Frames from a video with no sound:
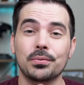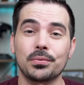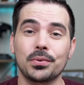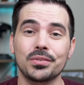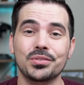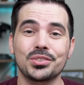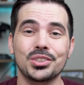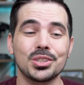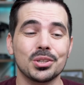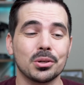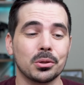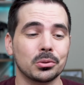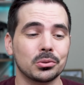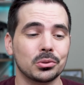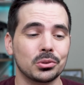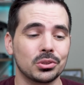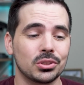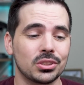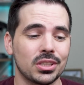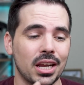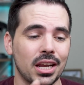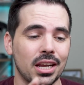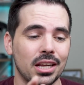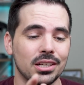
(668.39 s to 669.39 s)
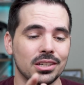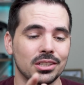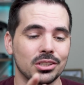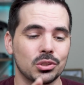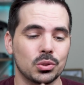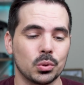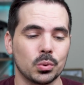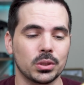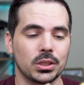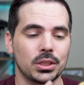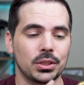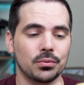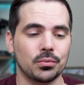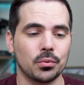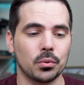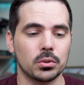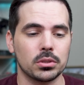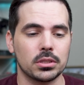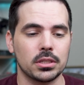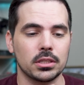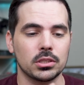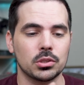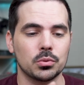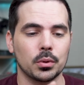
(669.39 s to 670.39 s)

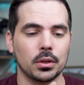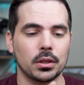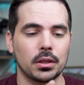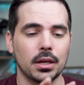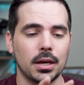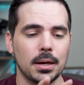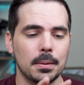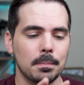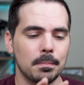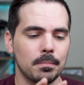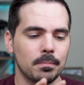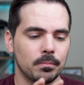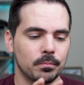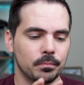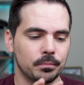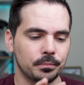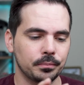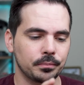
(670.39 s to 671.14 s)
$15.24 with them.